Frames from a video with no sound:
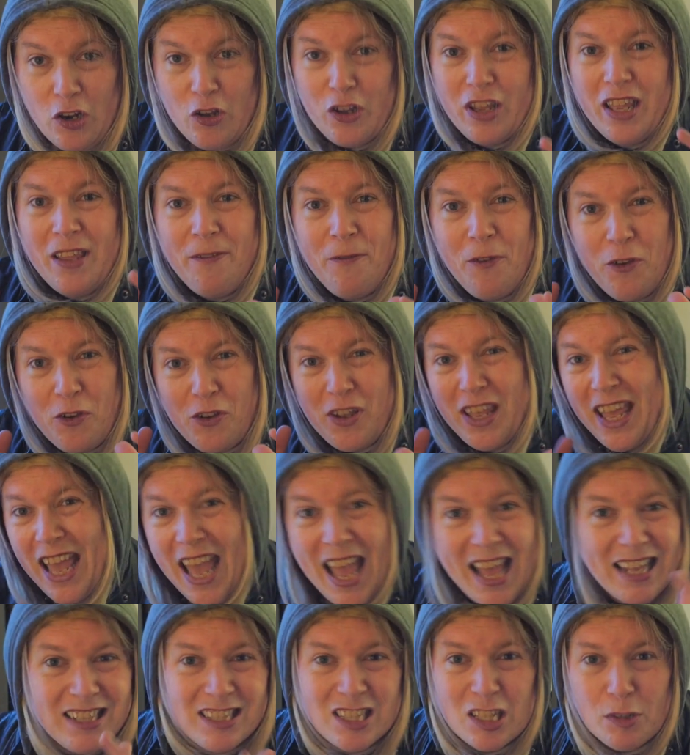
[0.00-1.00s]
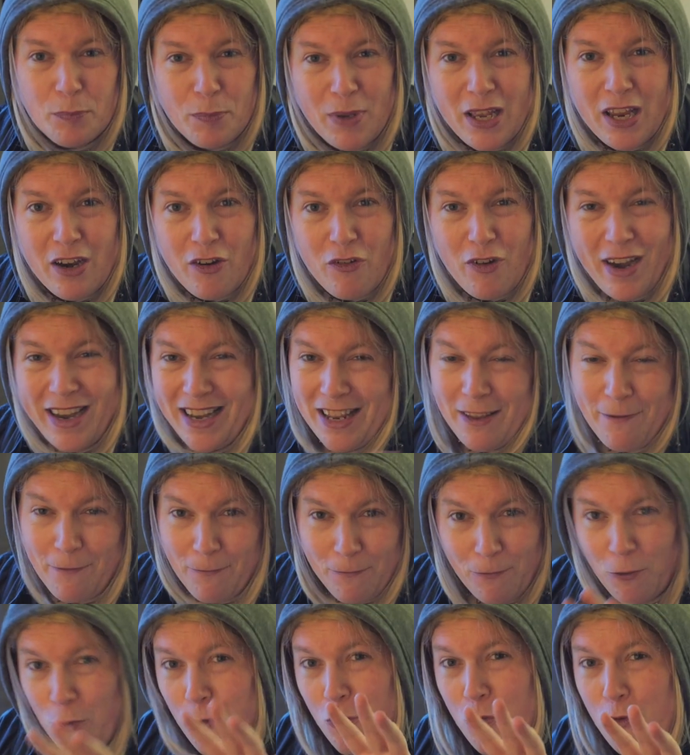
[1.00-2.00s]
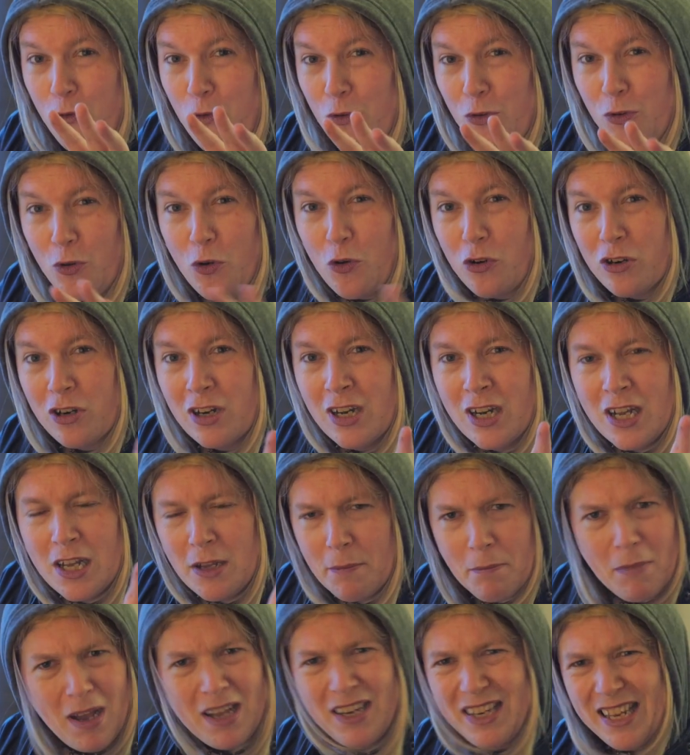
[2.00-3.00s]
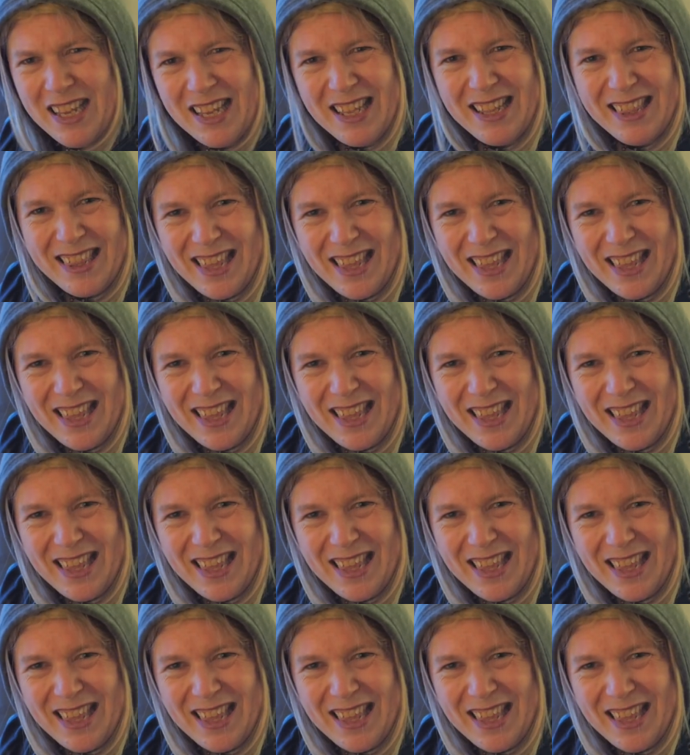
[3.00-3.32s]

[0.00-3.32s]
Look, if you can spare any food or money,